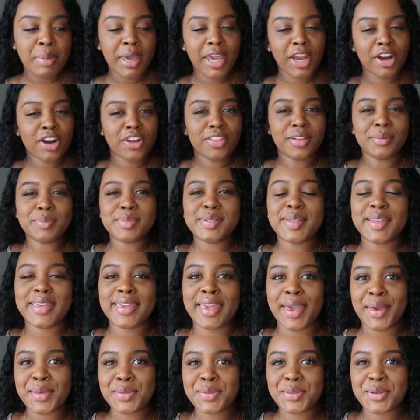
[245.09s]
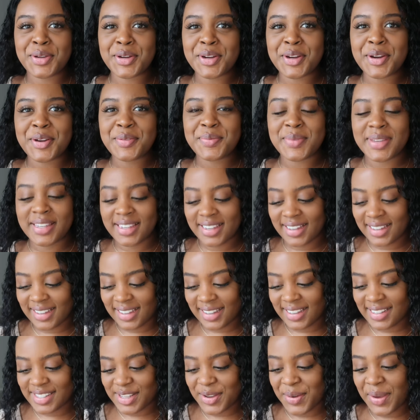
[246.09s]
pair them together
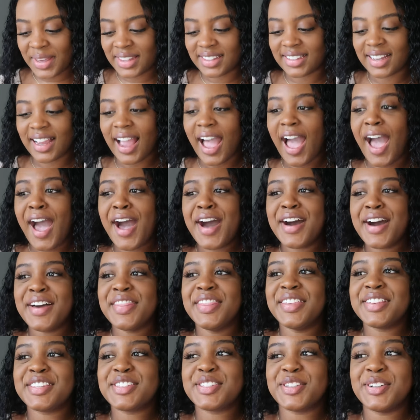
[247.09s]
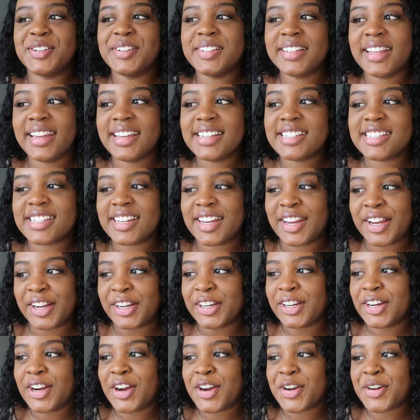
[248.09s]
because, okay look, the Sol de
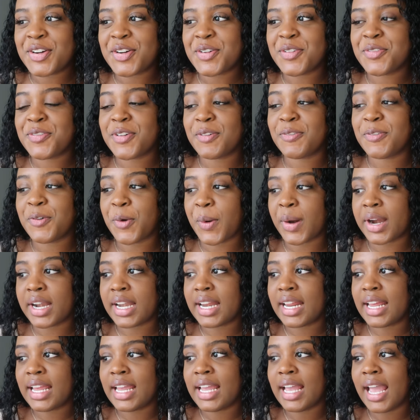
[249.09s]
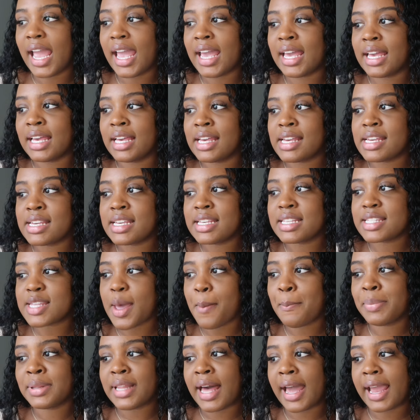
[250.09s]
Janeiro 40 is
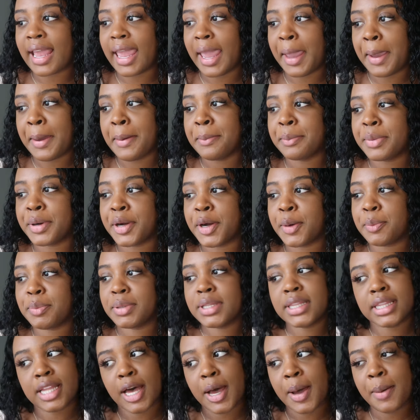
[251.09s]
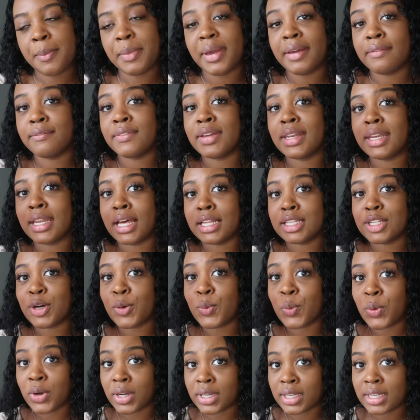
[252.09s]
Black Amber, Plum, and Vanilla
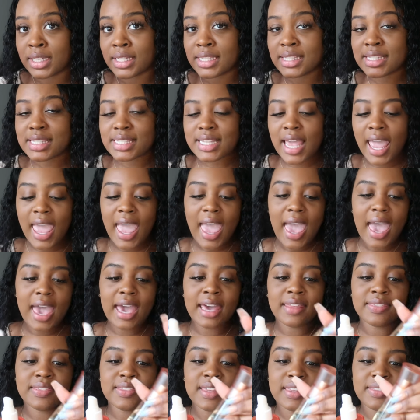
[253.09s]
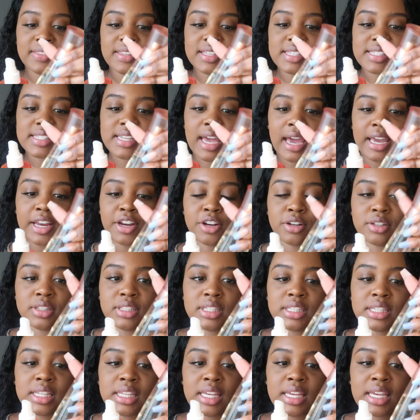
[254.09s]
Woods. And then this Tiger
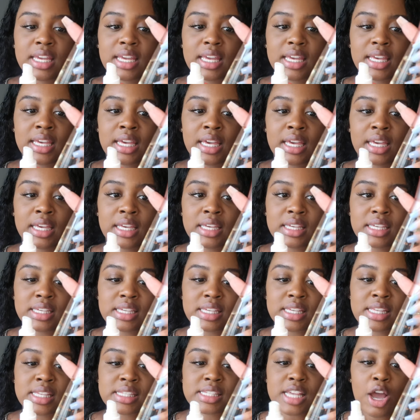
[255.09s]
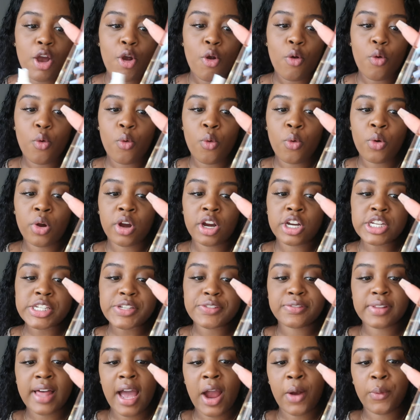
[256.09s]
Lily is Orange
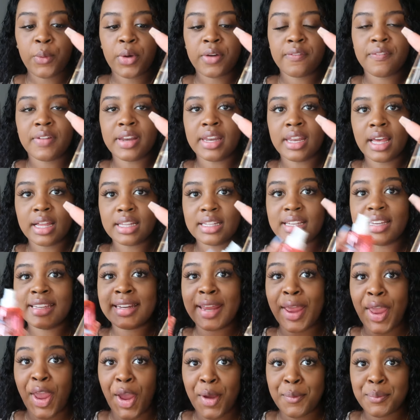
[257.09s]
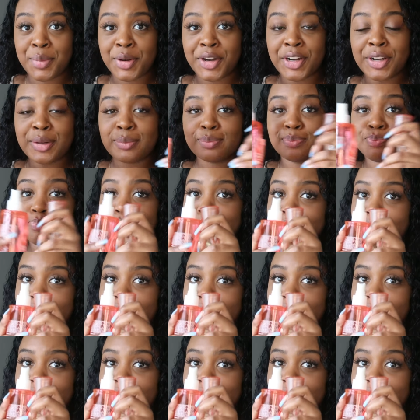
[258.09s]
Flower, Vanilla, and Amber.